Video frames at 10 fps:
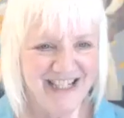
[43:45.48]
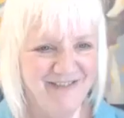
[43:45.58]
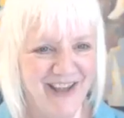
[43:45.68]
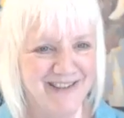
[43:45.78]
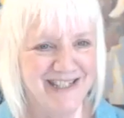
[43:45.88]
she
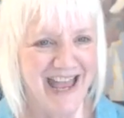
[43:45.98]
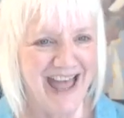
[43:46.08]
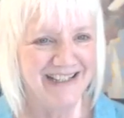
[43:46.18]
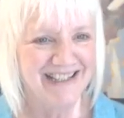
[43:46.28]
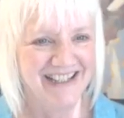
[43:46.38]
felt
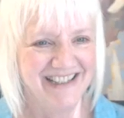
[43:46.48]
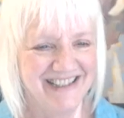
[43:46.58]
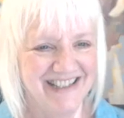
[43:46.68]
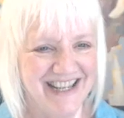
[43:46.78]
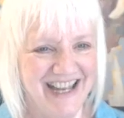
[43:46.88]
tagged
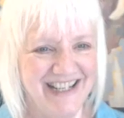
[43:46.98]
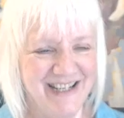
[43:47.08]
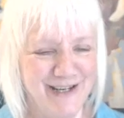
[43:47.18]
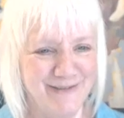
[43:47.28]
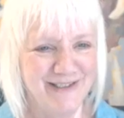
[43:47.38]
because I
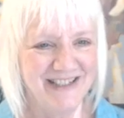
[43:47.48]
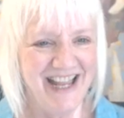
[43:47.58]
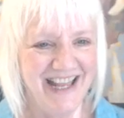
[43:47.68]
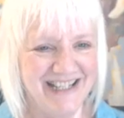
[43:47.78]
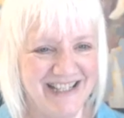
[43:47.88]
didn't give her
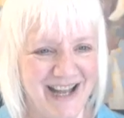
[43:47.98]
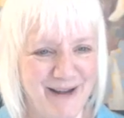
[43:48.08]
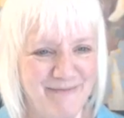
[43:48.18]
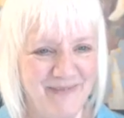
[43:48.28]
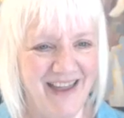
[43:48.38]
ahead of
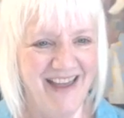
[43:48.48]
time.